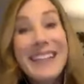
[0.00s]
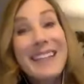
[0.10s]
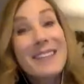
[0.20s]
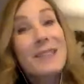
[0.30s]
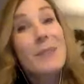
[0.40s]
to
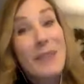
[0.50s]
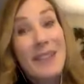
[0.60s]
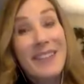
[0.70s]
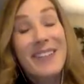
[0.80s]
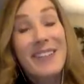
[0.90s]

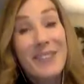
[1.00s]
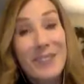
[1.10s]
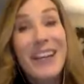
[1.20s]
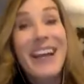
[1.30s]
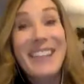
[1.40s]
be
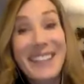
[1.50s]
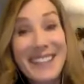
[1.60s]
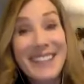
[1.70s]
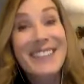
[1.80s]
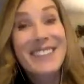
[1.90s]

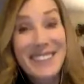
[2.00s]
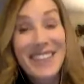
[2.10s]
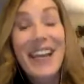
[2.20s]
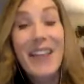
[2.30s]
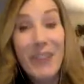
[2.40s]
united
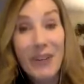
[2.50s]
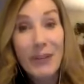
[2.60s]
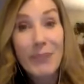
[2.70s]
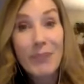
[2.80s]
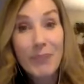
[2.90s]
together.